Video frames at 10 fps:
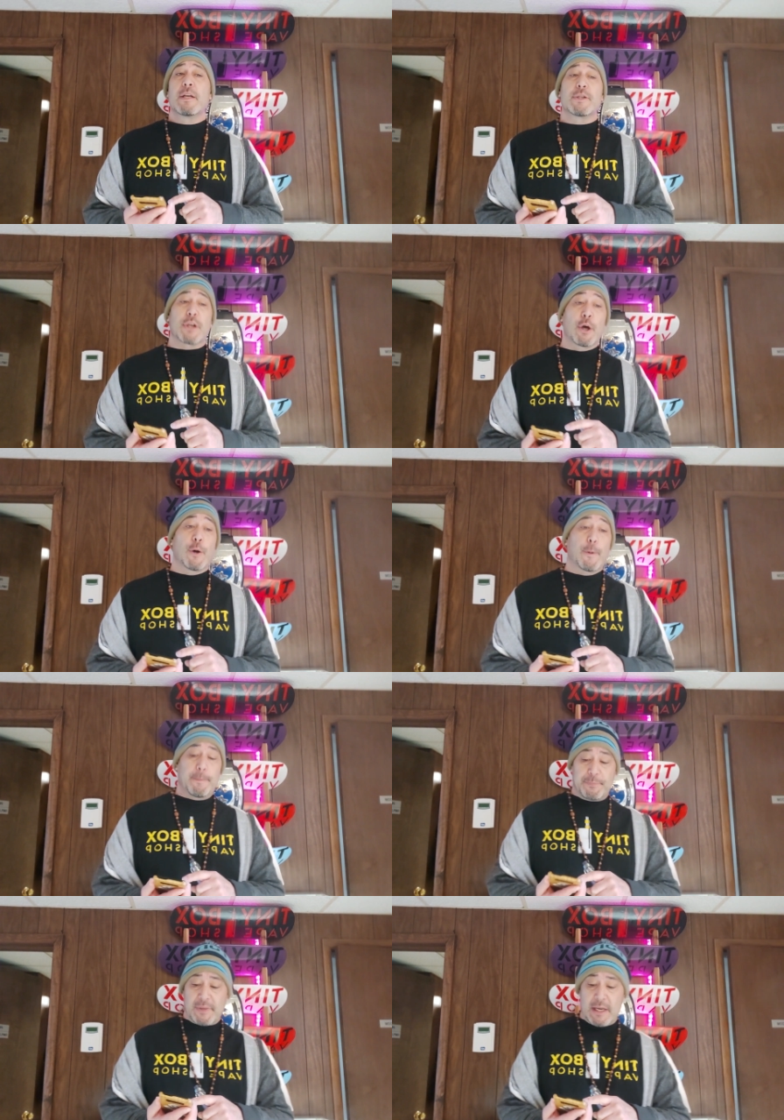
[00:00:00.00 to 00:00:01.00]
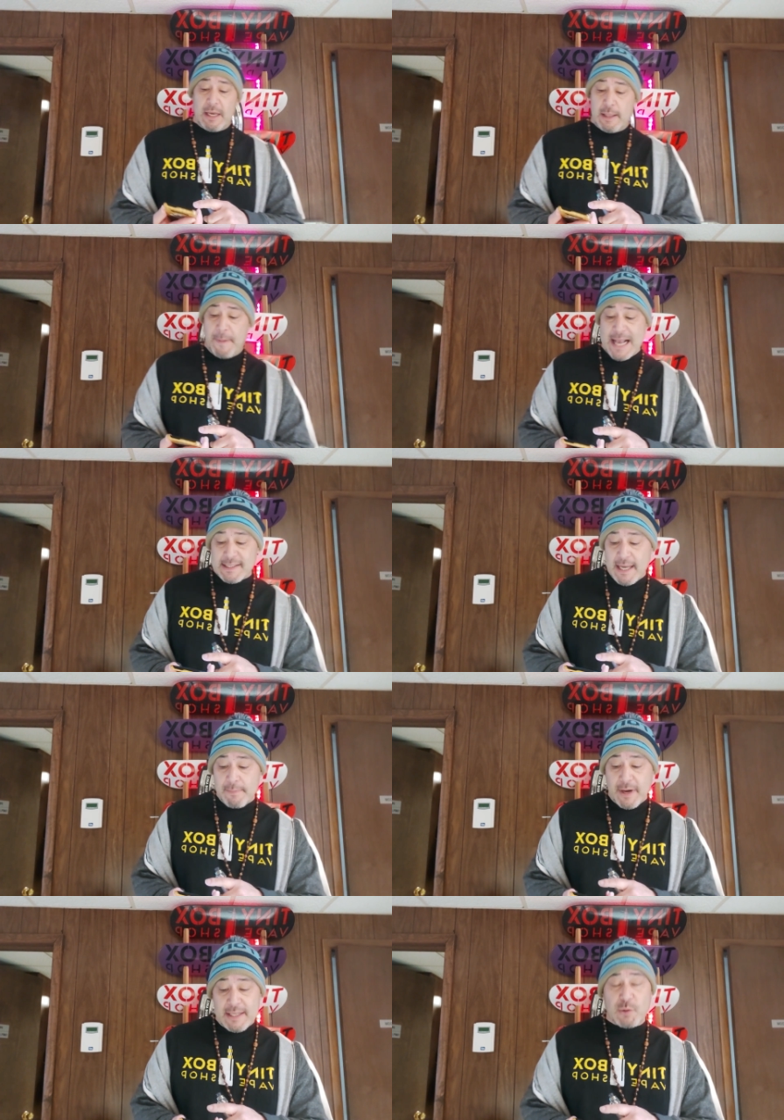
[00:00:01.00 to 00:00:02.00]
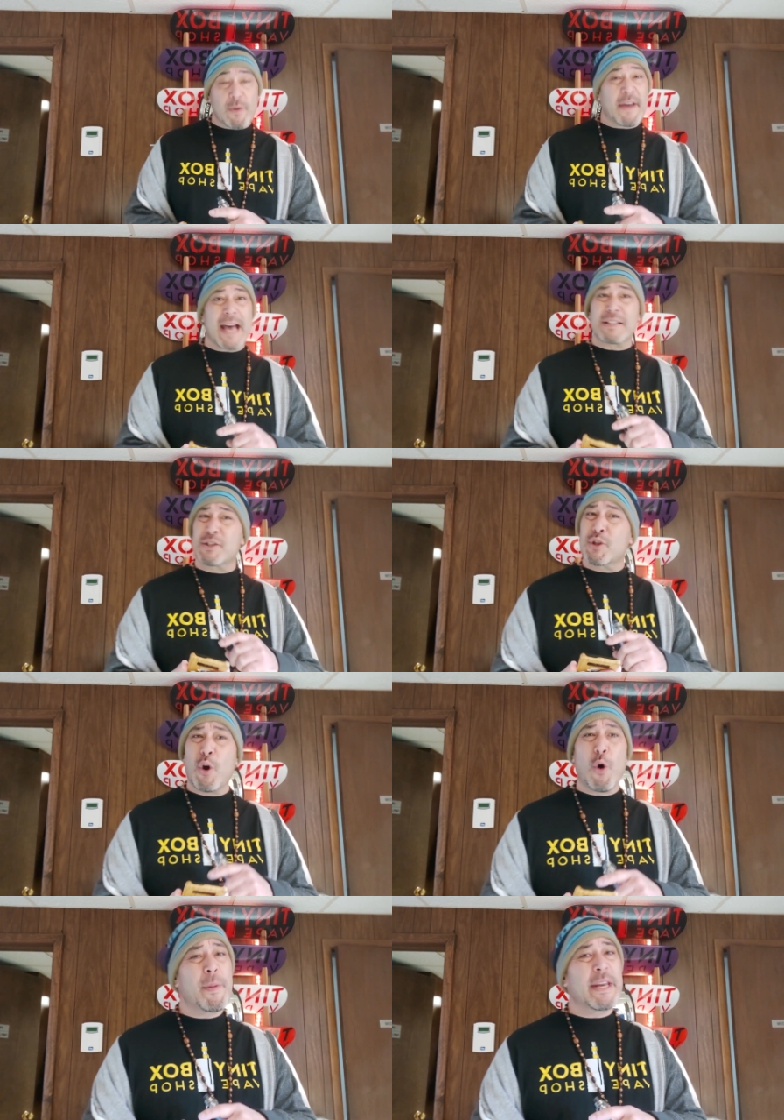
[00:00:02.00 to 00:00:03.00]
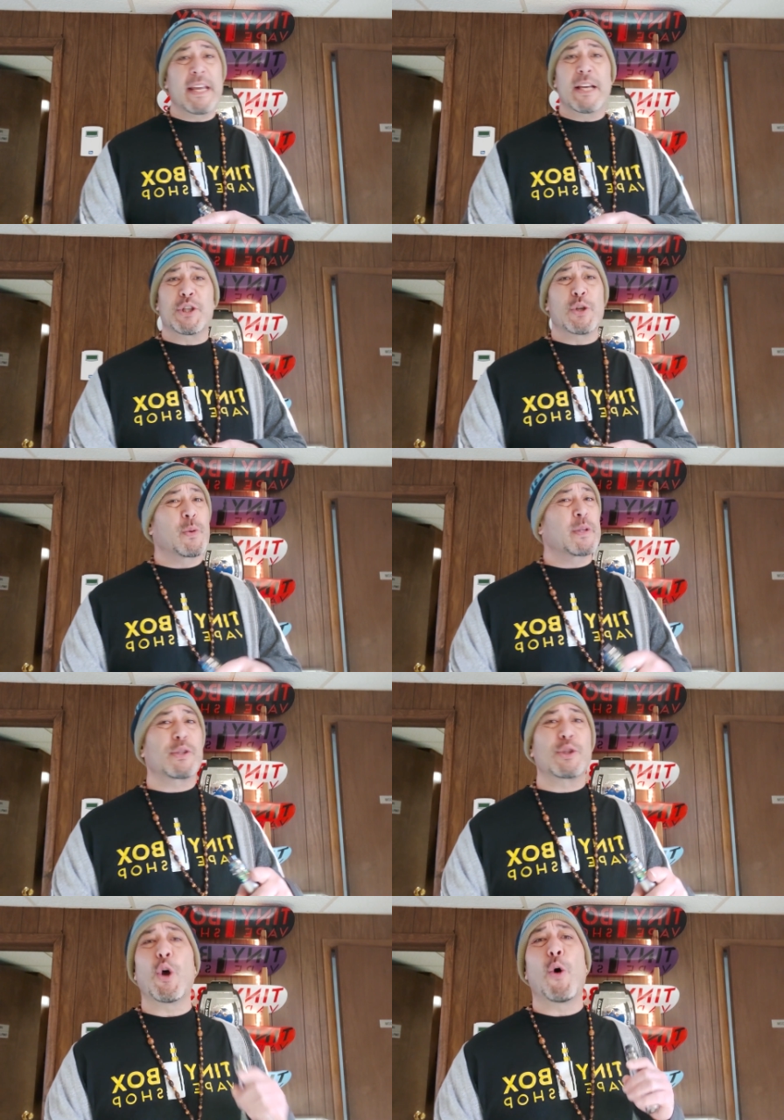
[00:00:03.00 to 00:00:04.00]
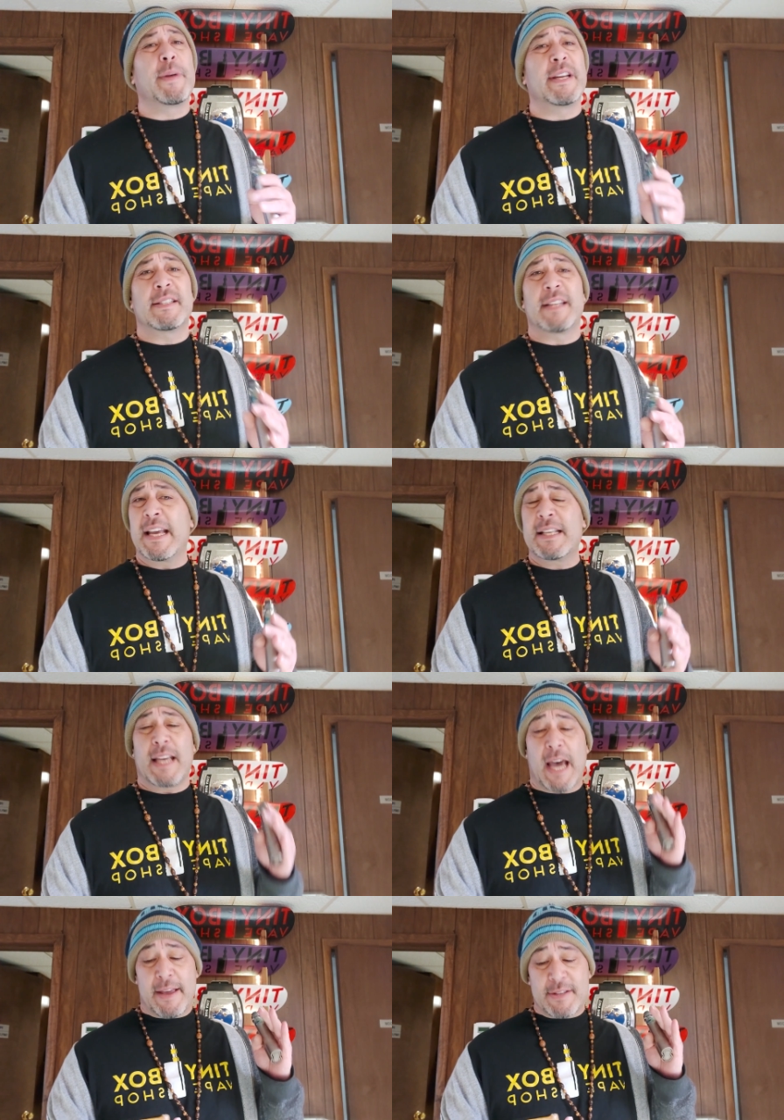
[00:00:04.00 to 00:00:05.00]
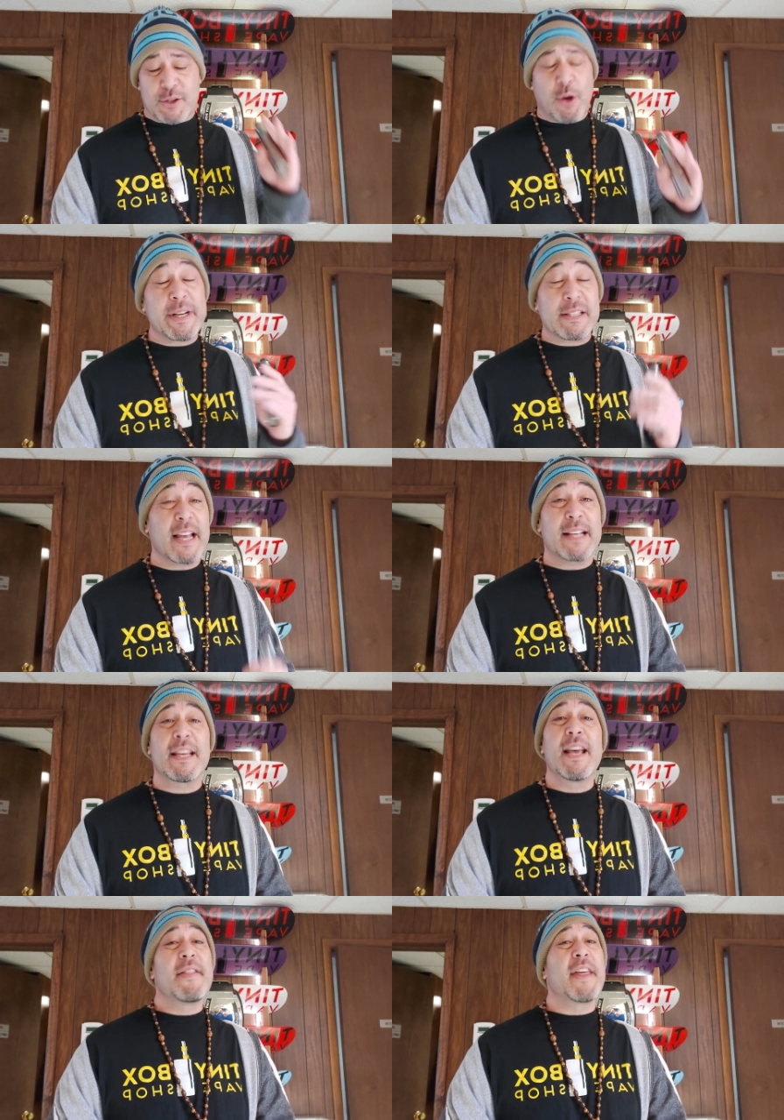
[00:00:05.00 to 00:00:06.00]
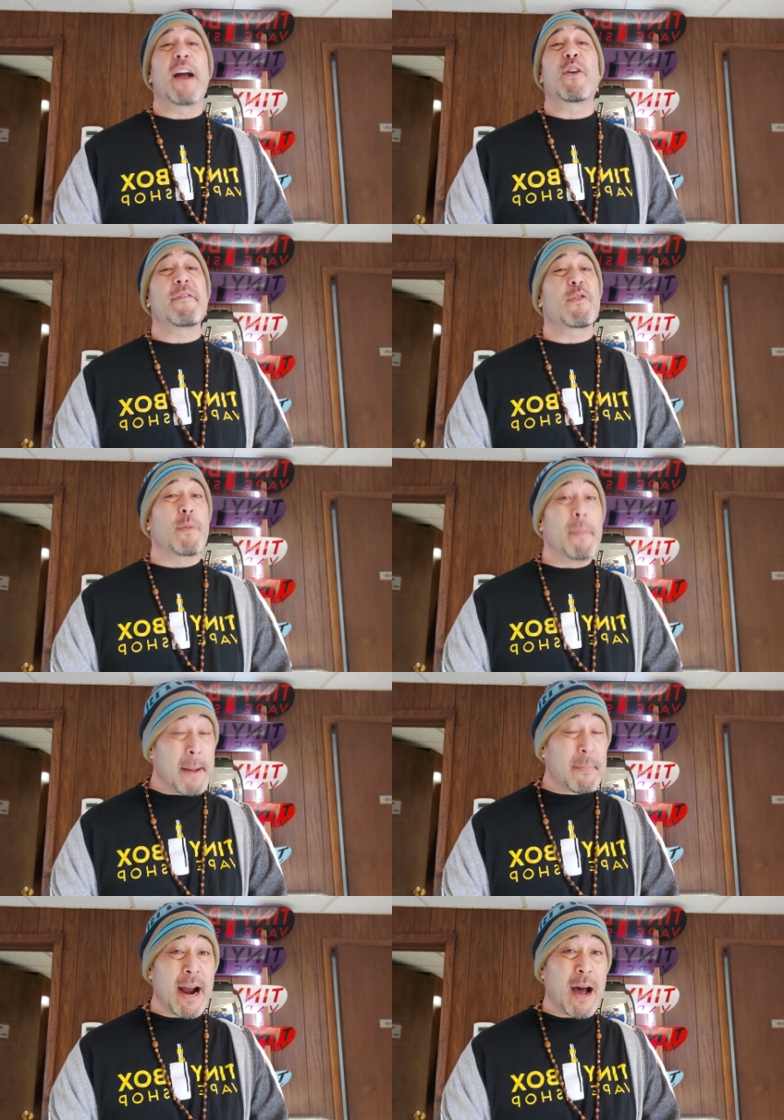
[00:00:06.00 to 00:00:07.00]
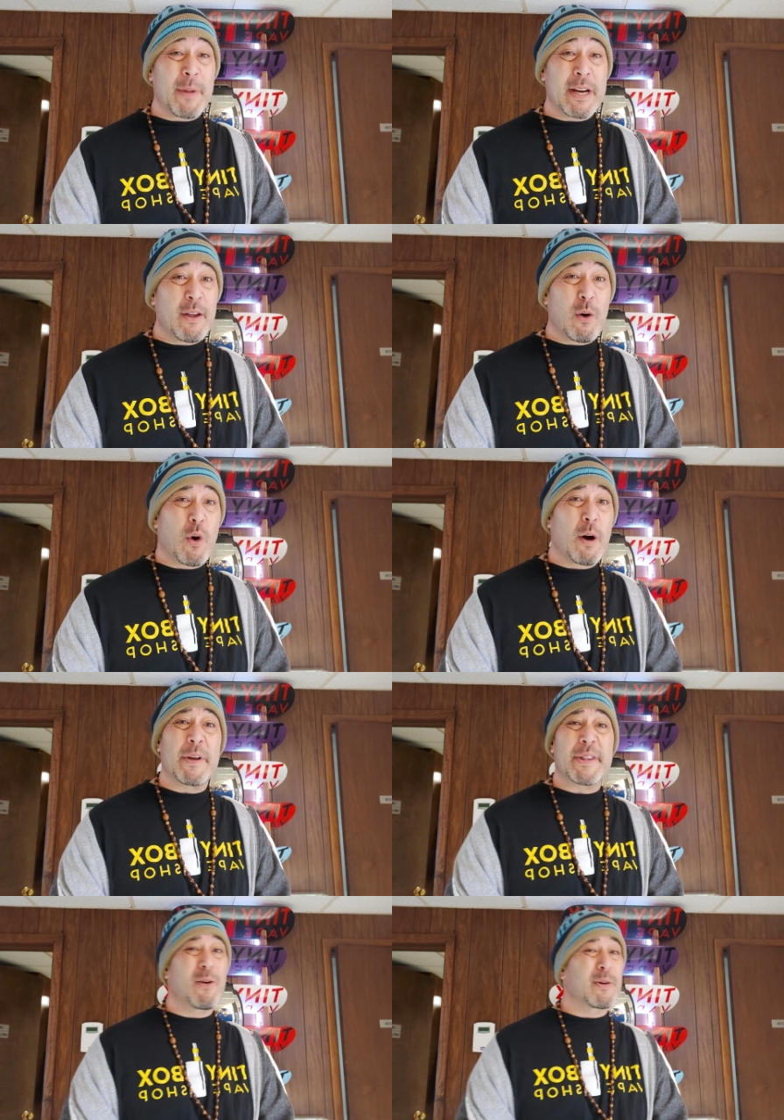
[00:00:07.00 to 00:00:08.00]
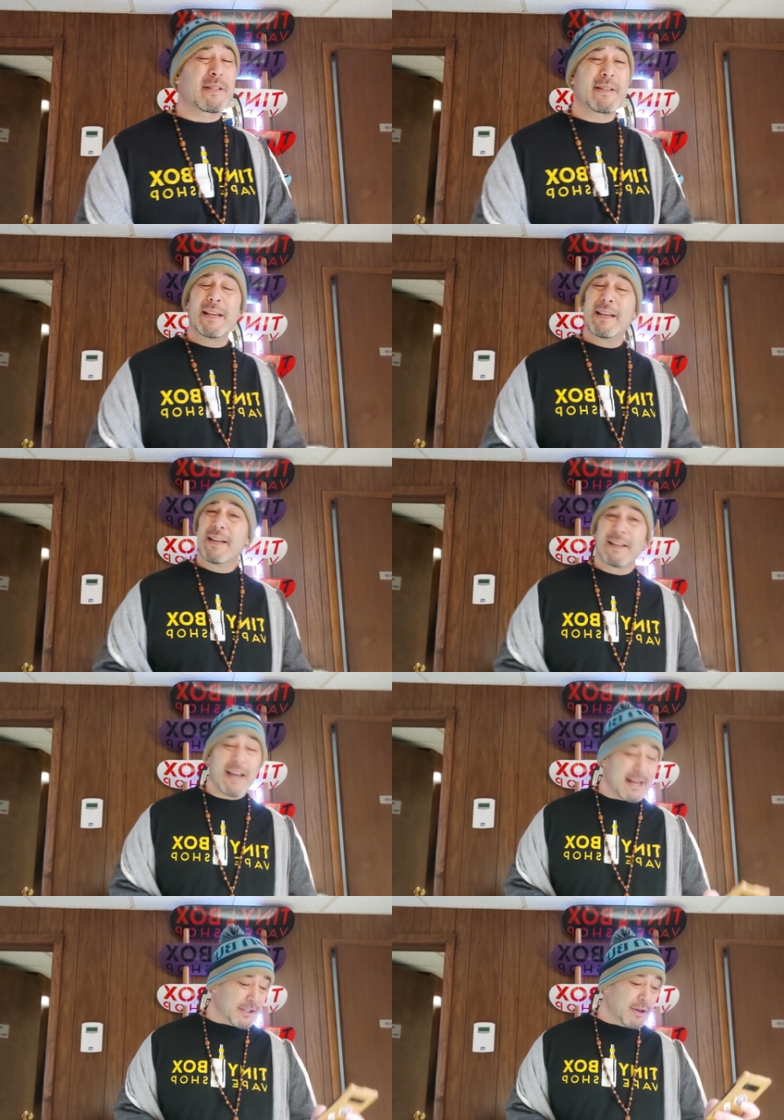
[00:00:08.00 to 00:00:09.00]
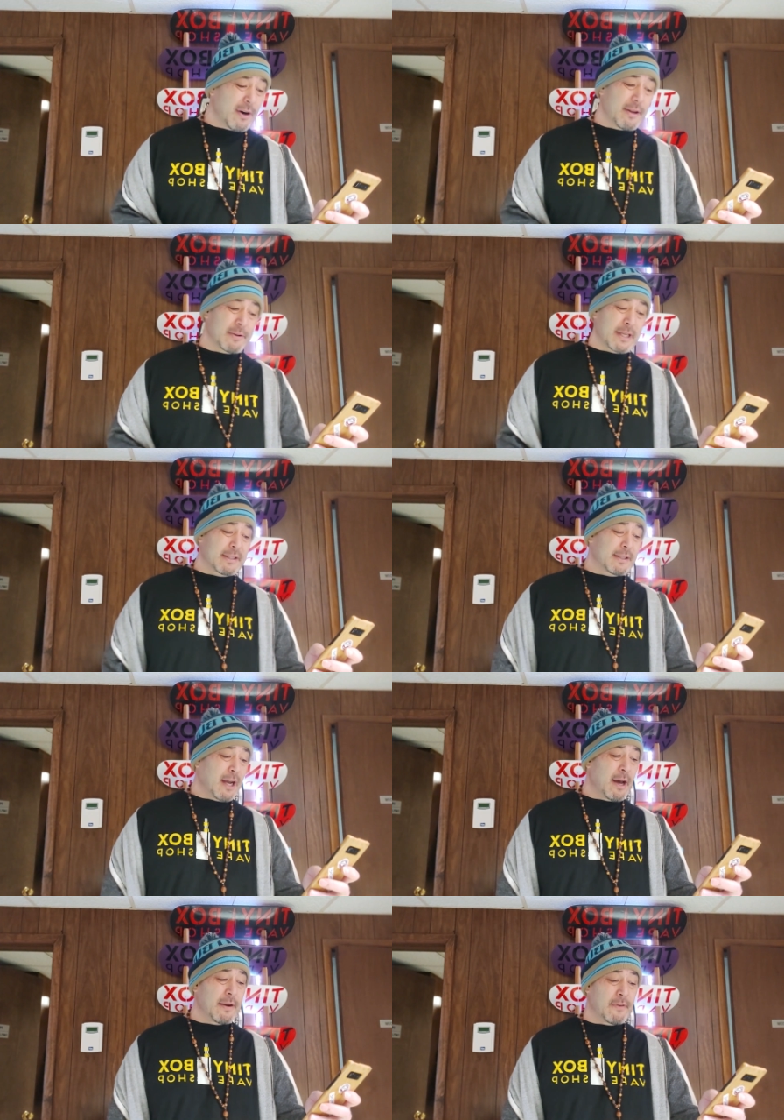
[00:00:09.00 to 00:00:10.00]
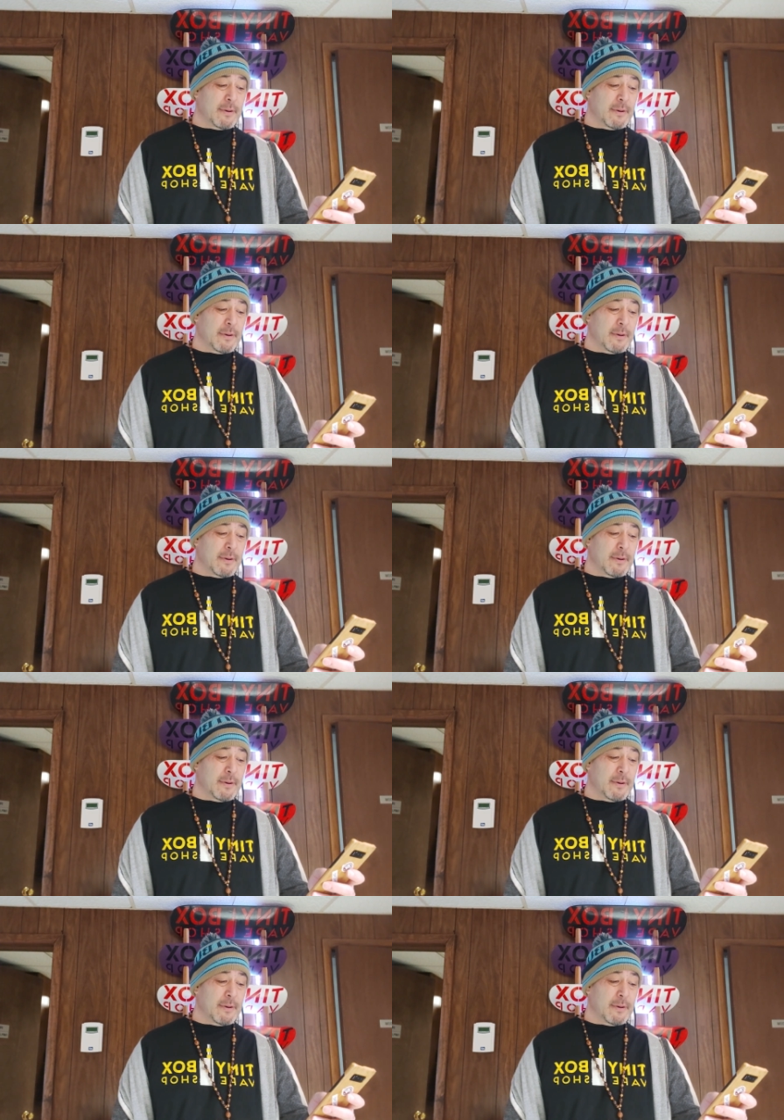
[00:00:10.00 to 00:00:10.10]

So, in the past 10 months, we've had so many issues with so many states. That I don't even remember how many there were, but there was, gosh darn, there was a ton of